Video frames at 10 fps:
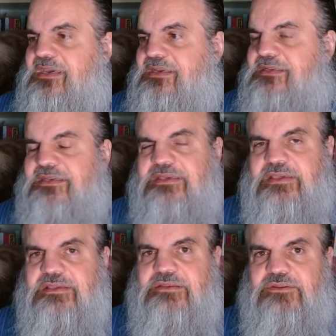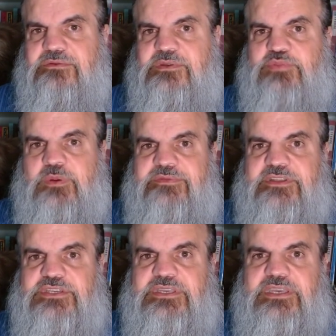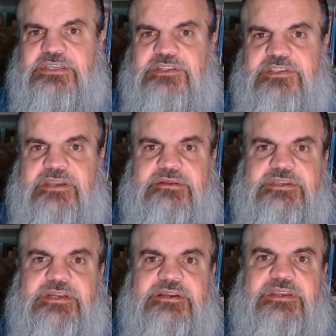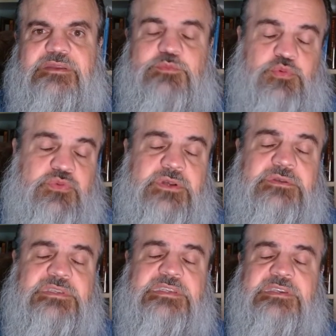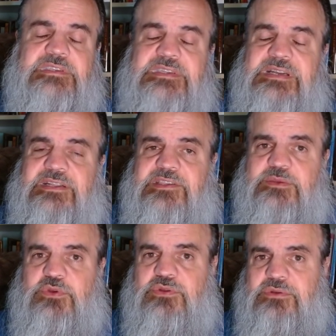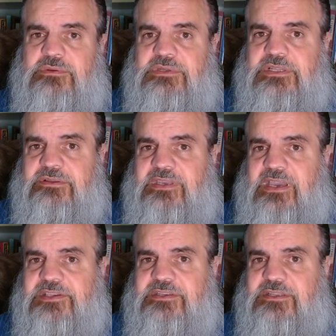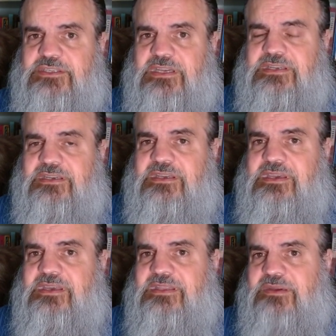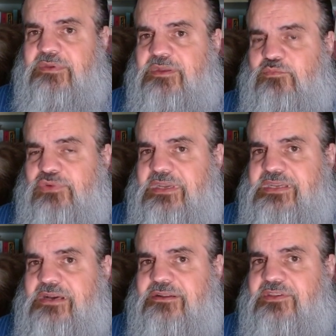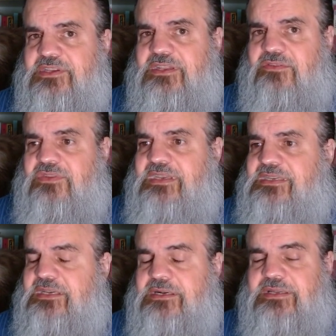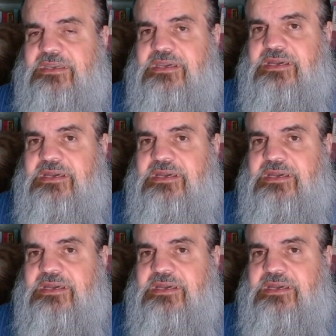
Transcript: and his new Department of Education secretary proposed is not someone who clearly has an agenda that we can break down in this kind of detail.